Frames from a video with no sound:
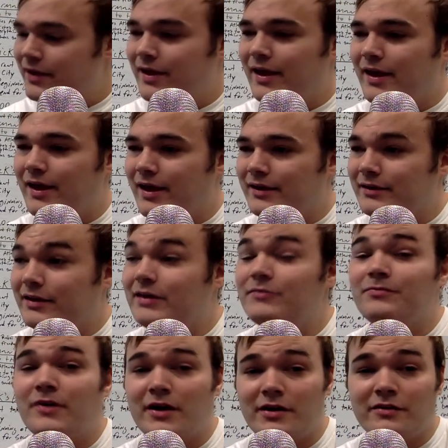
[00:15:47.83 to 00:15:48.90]
And it
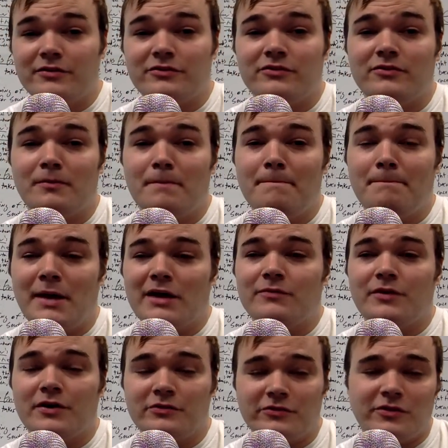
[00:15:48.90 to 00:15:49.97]

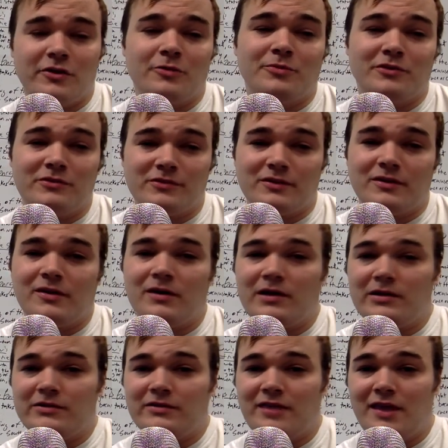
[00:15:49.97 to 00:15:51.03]
backfires terribly. It's going to
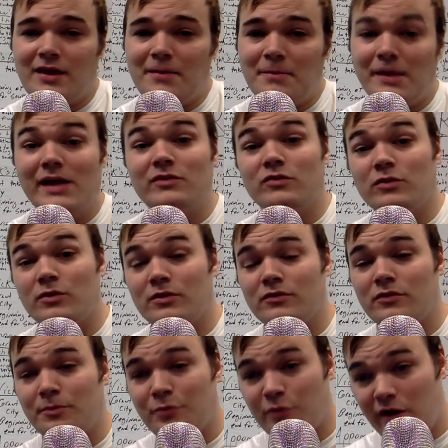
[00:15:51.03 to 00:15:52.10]
cause a major
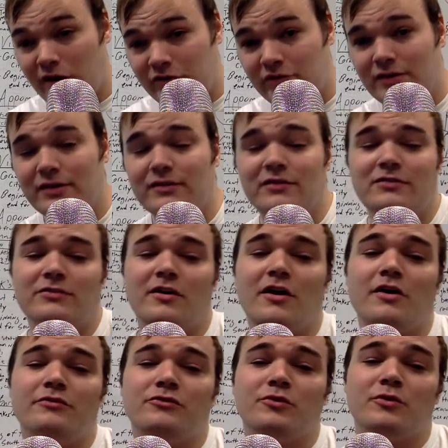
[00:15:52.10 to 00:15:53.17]
depression in the
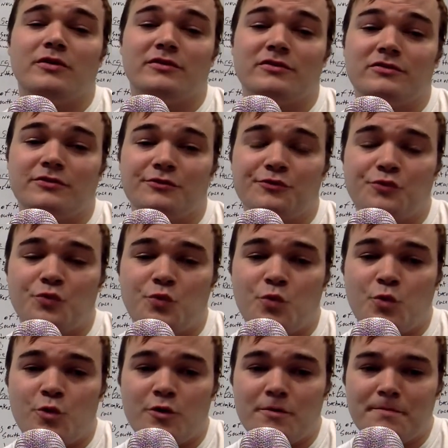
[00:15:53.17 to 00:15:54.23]
South during the Civil
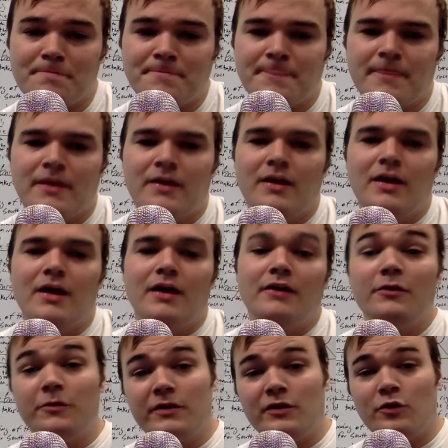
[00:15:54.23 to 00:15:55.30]
War.
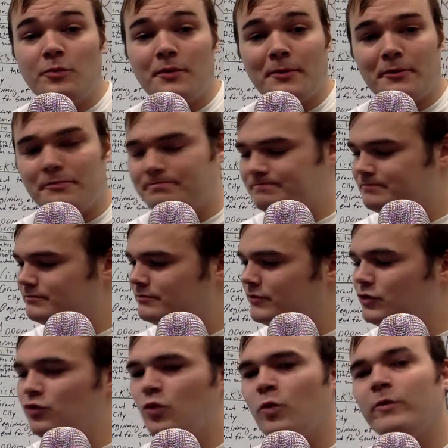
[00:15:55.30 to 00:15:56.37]
Another thing to remember, the
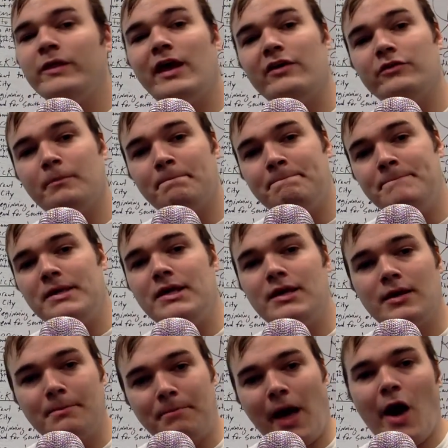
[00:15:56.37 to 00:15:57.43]
North has a
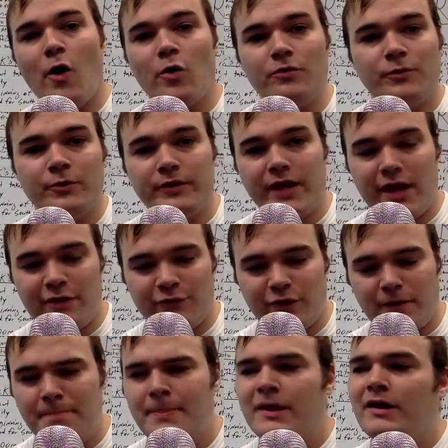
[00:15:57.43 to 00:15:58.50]
big, powerful
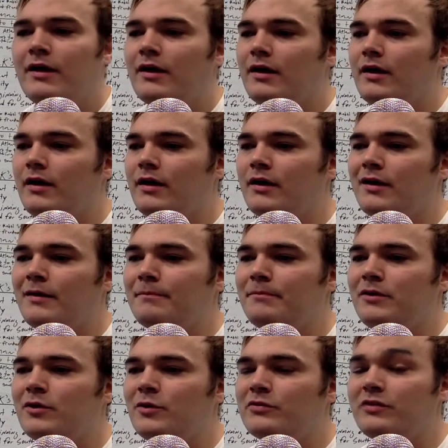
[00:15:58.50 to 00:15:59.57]
navy.
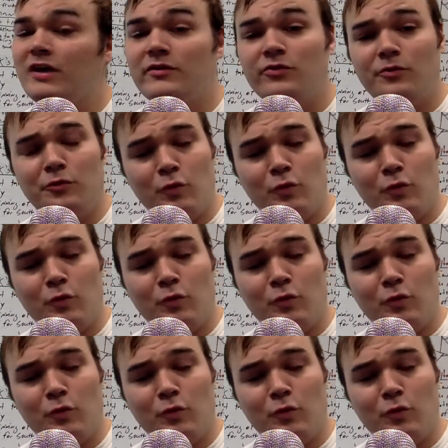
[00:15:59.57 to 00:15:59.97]
Aside from